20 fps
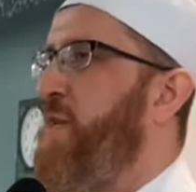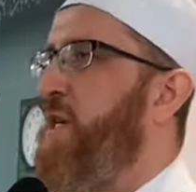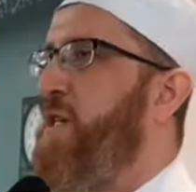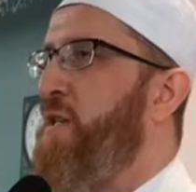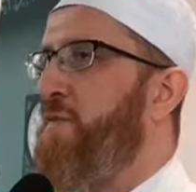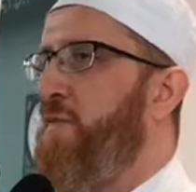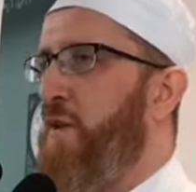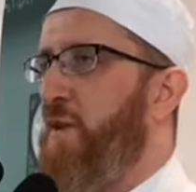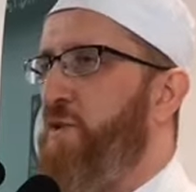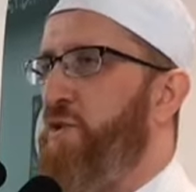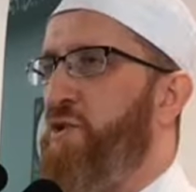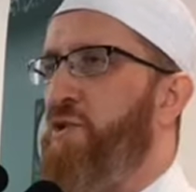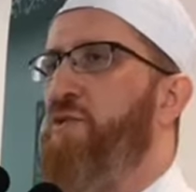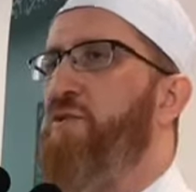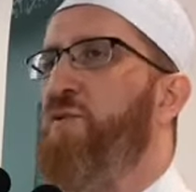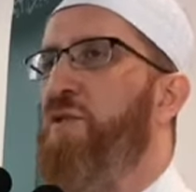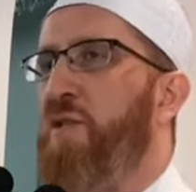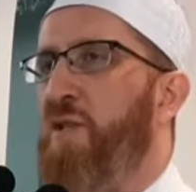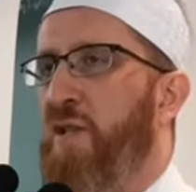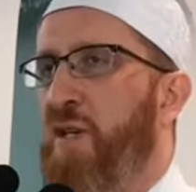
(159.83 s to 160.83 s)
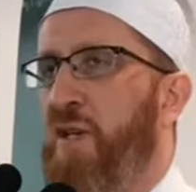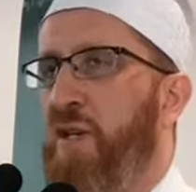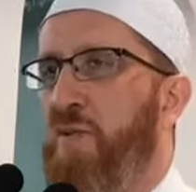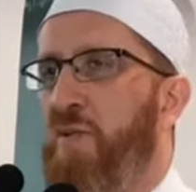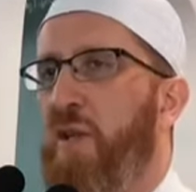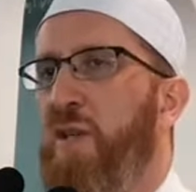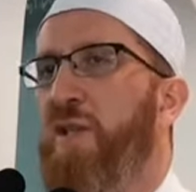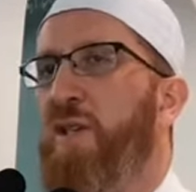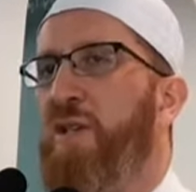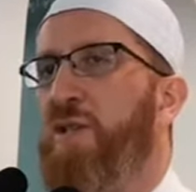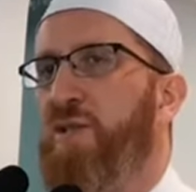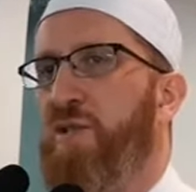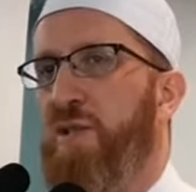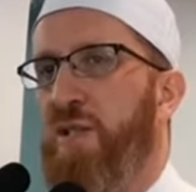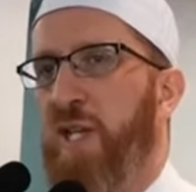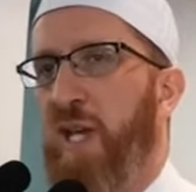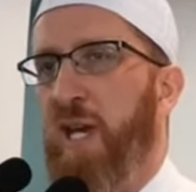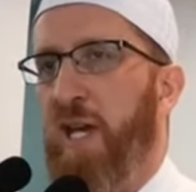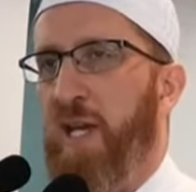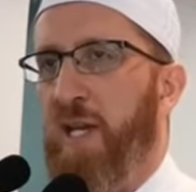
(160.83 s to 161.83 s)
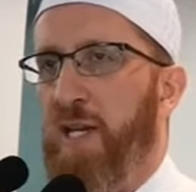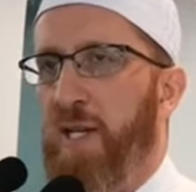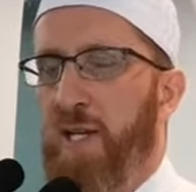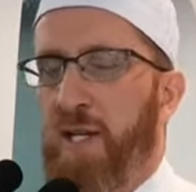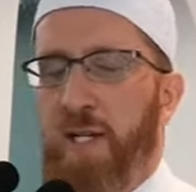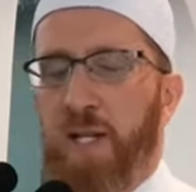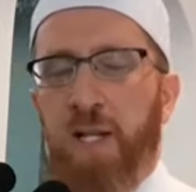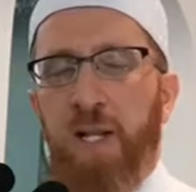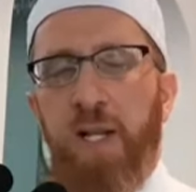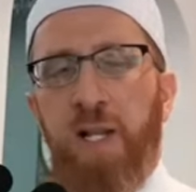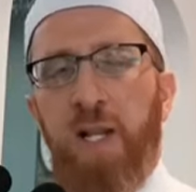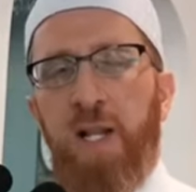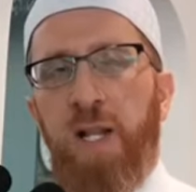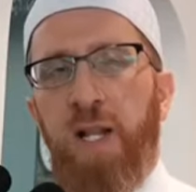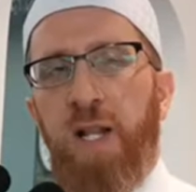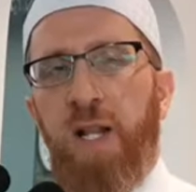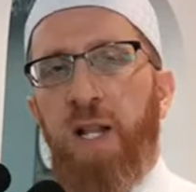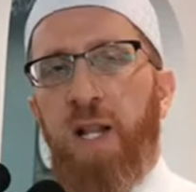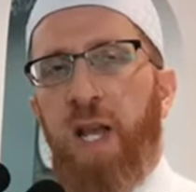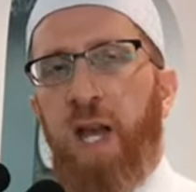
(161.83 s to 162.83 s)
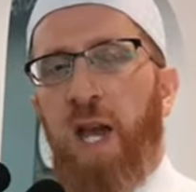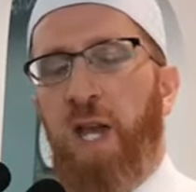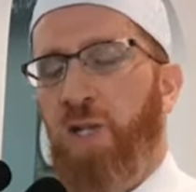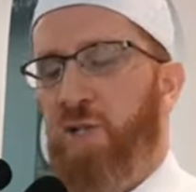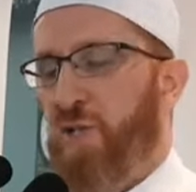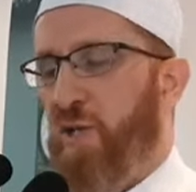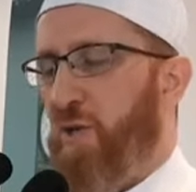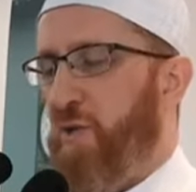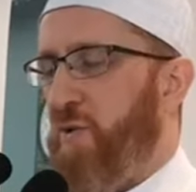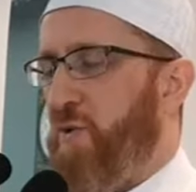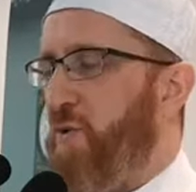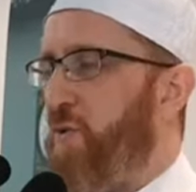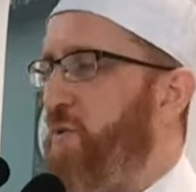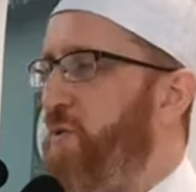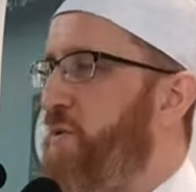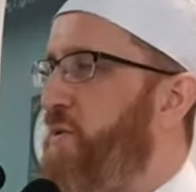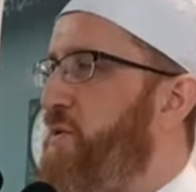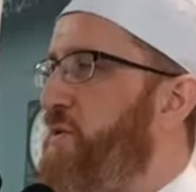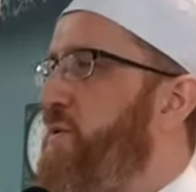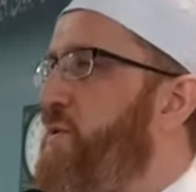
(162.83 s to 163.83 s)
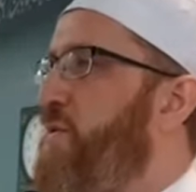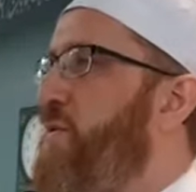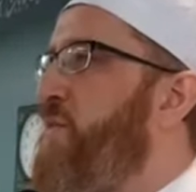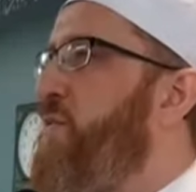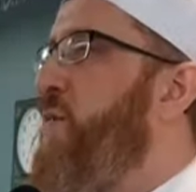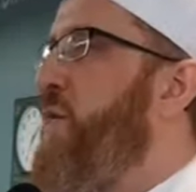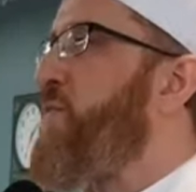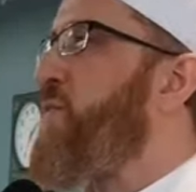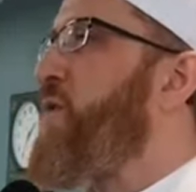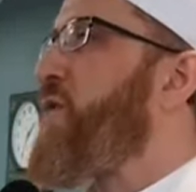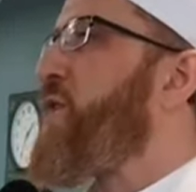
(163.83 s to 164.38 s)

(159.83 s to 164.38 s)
many of our children are with us today. And so when